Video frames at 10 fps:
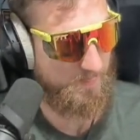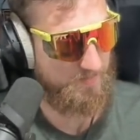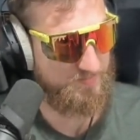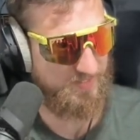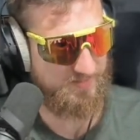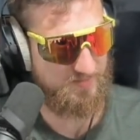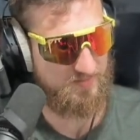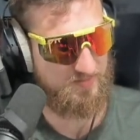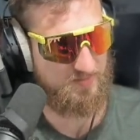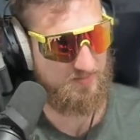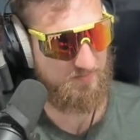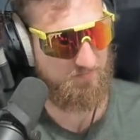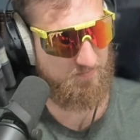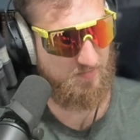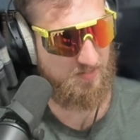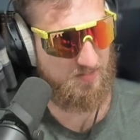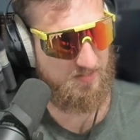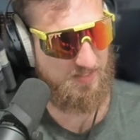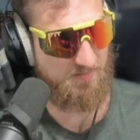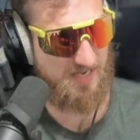So that's,
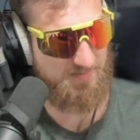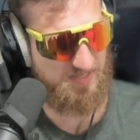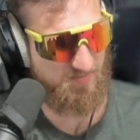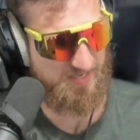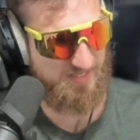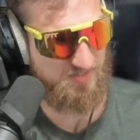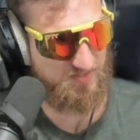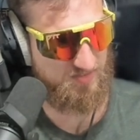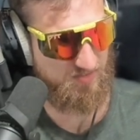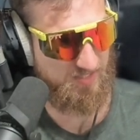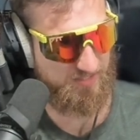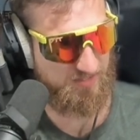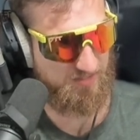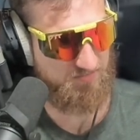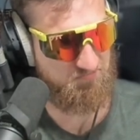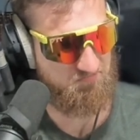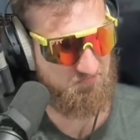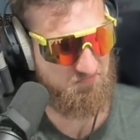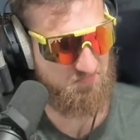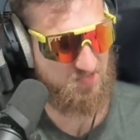there might be a way to just do like,
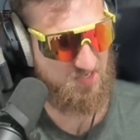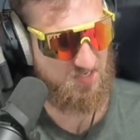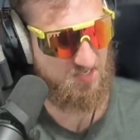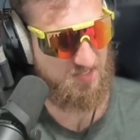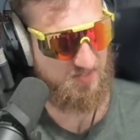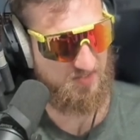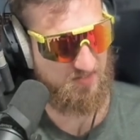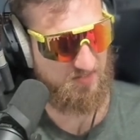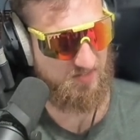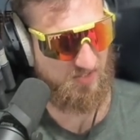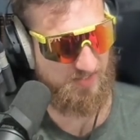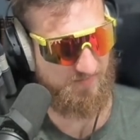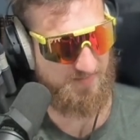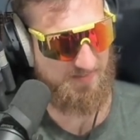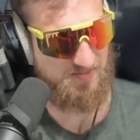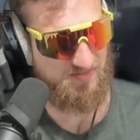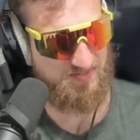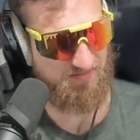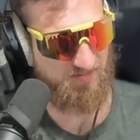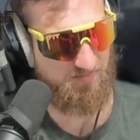you could even maybe do 0